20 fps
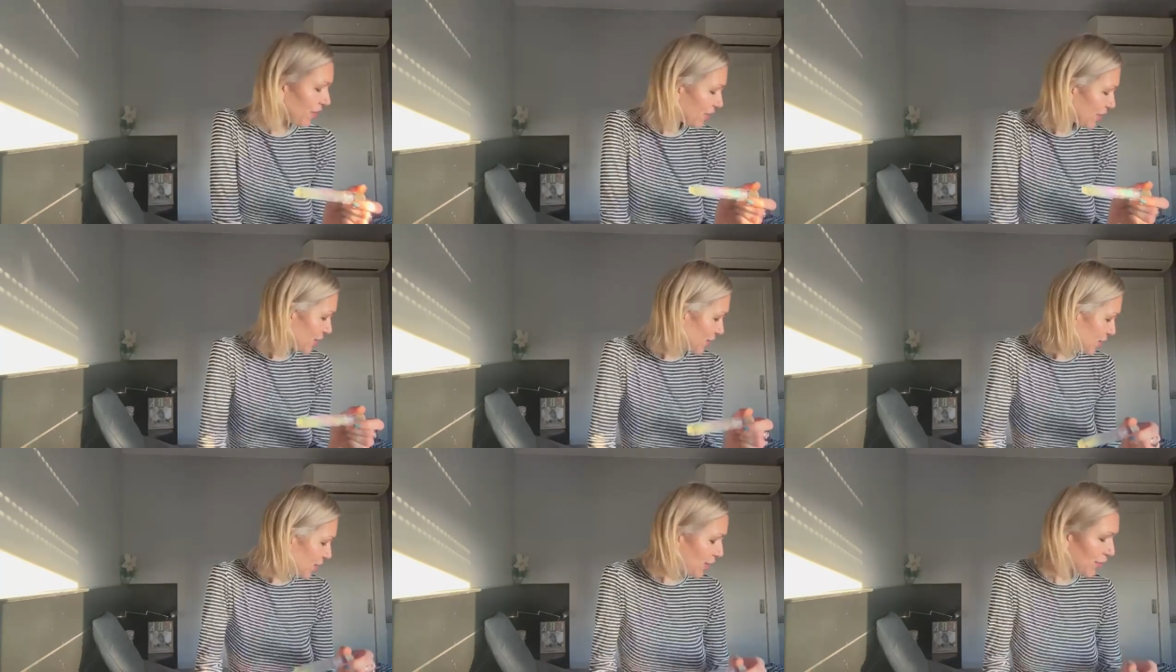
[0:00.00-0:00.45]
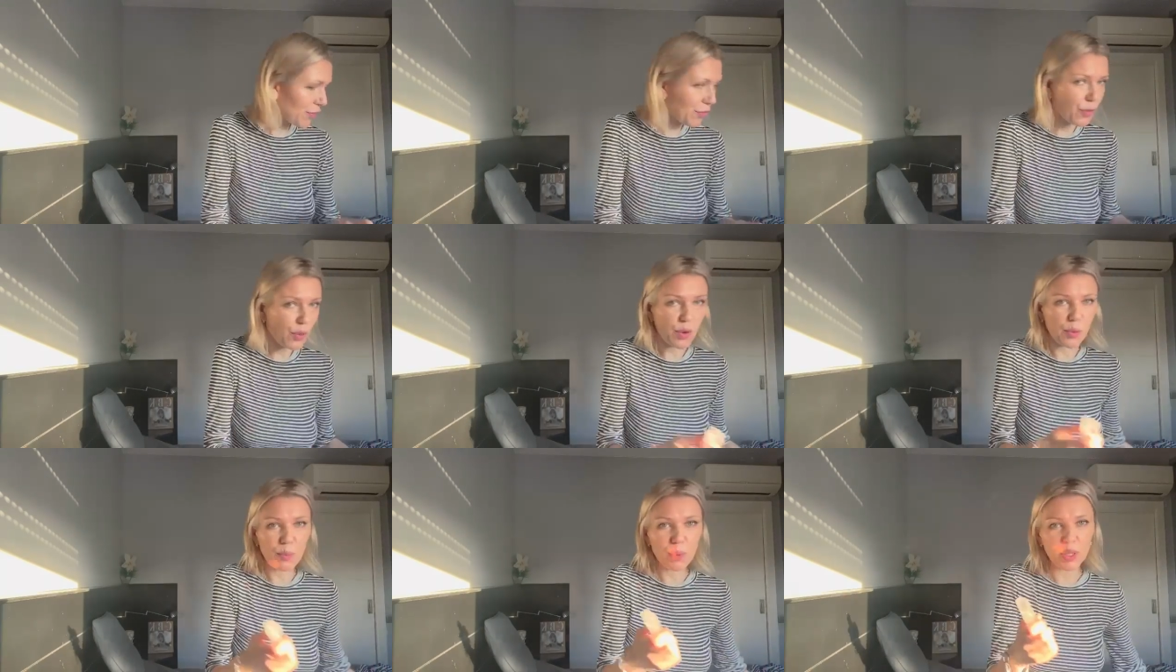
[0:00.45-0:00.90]
Physician
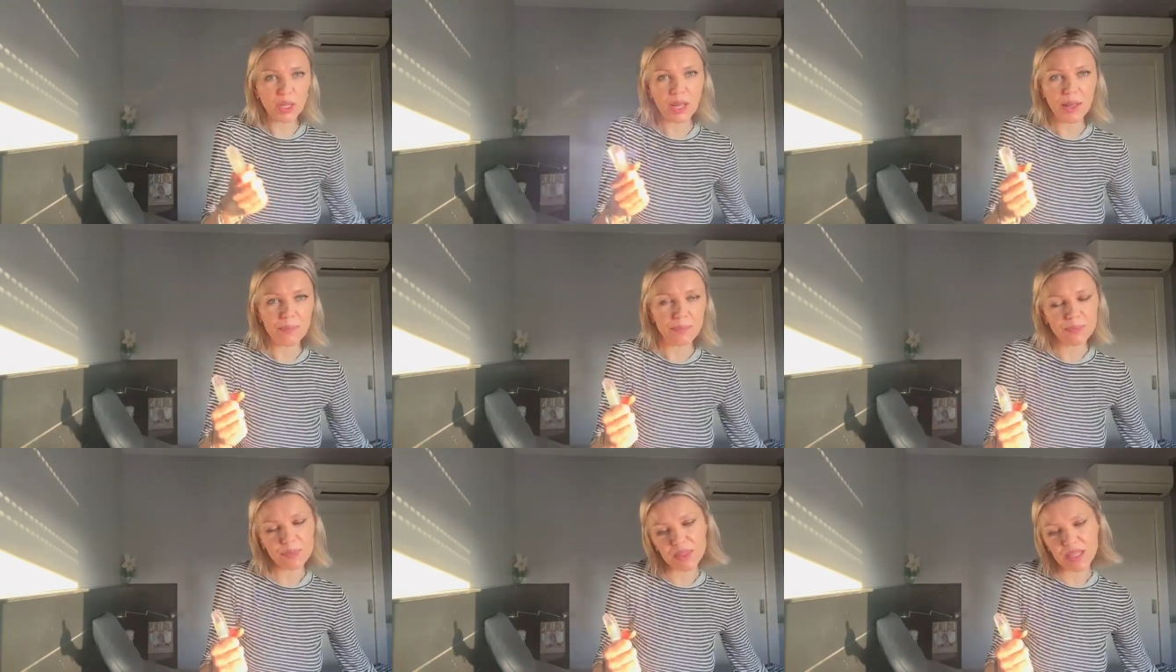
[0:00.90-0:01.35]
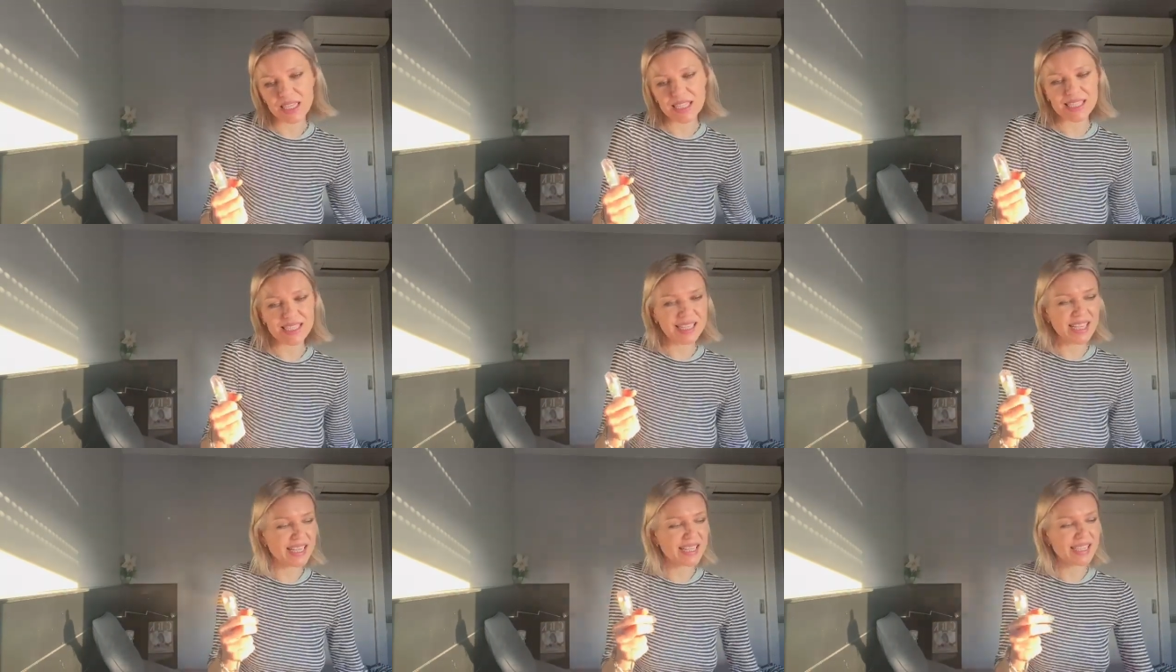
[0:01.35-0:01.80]
Formula.
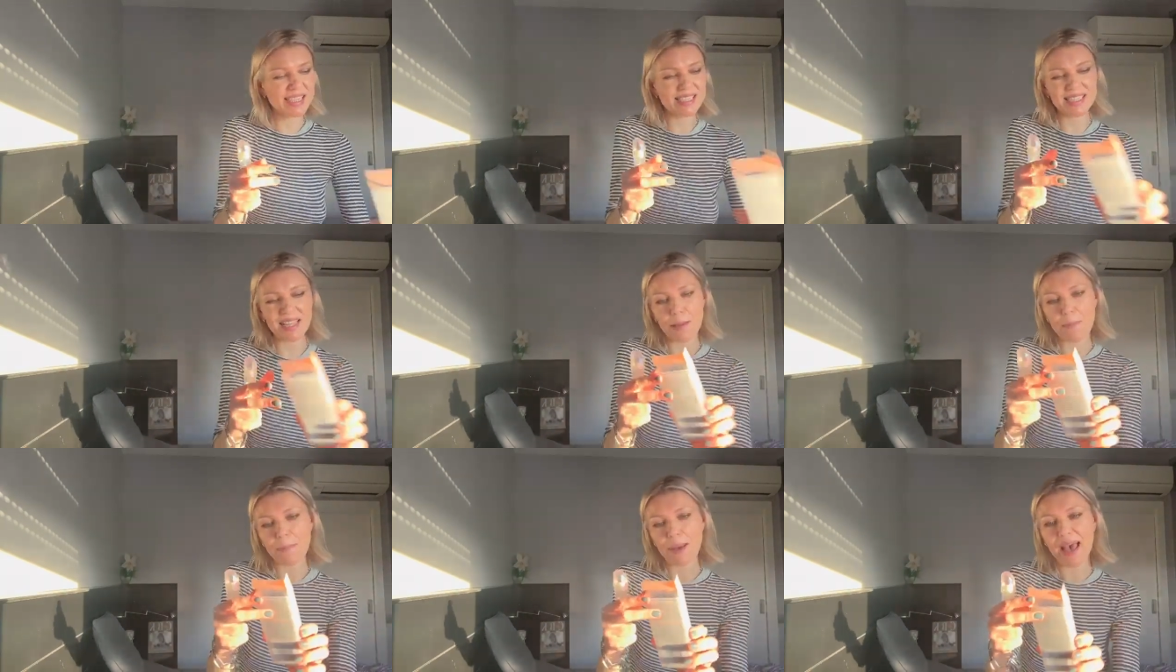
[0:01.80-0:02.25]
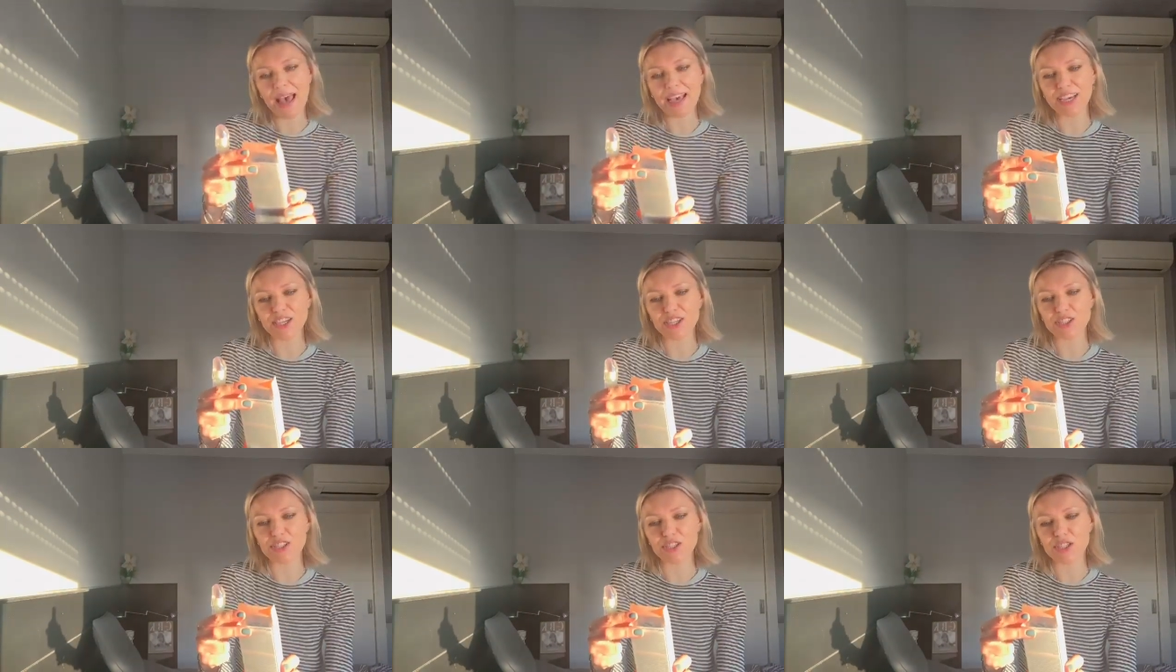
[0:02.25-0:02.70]
This is the
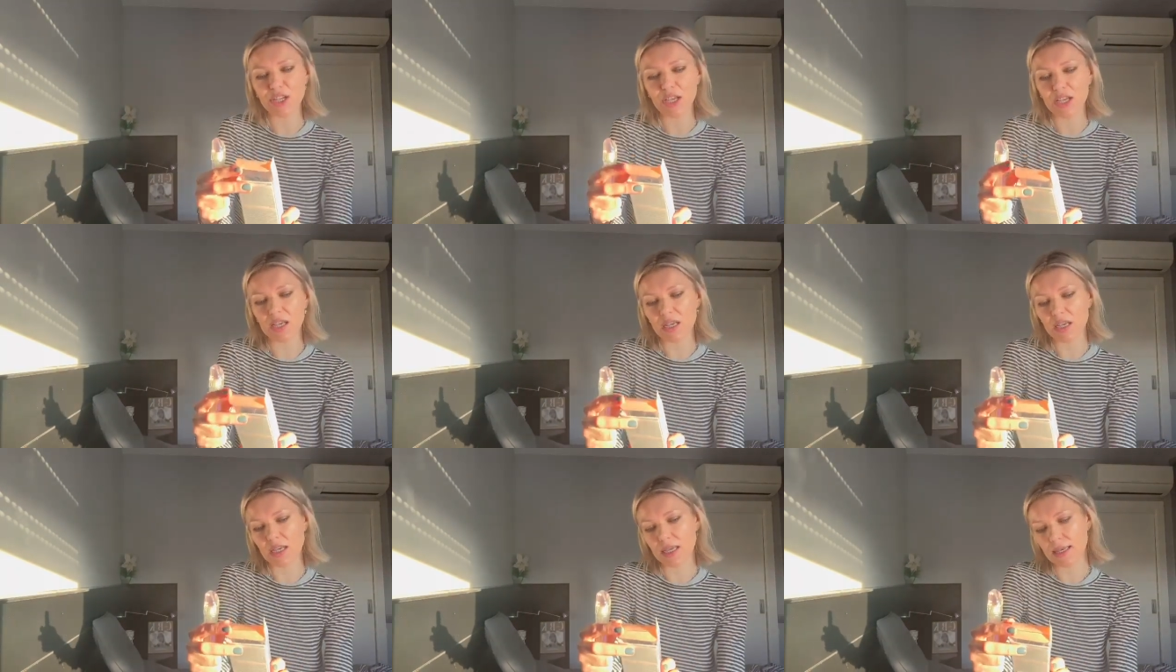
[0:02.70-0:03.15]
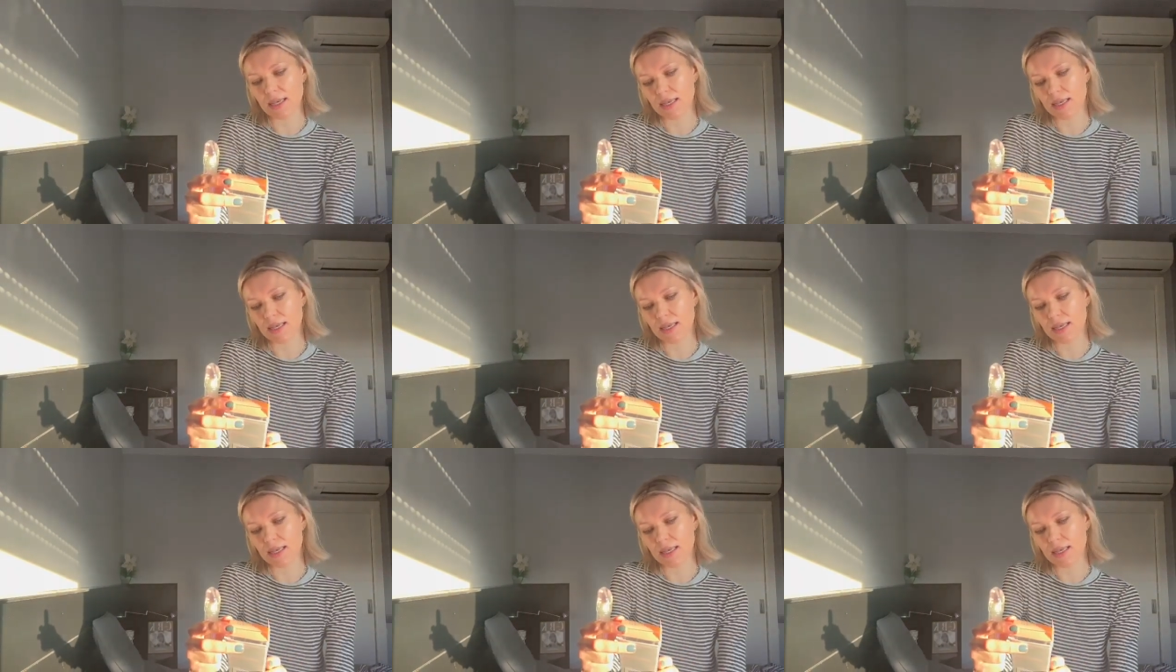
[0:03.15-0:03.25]
packaging.